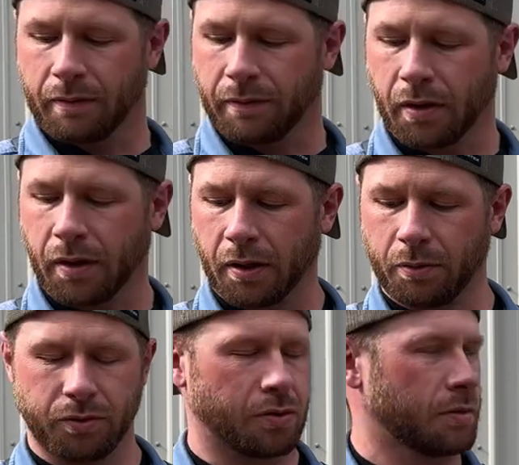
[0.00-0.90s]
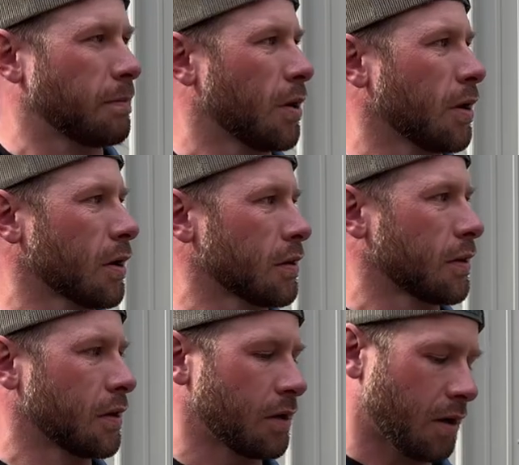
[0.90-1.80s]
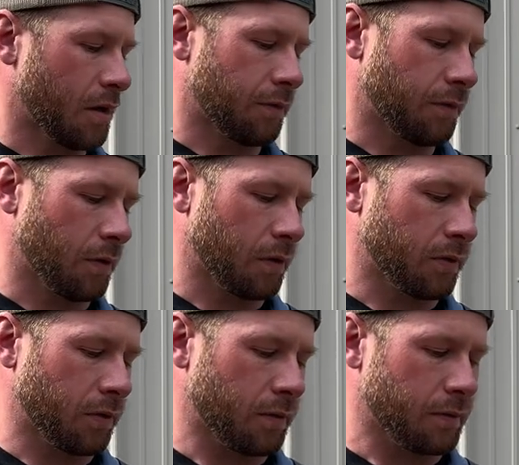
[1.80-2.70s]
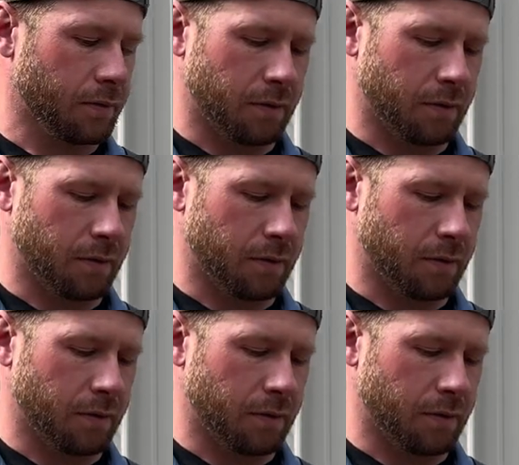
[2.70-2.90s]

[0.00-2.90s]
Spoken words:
Felt like it was just parked on the dot at first,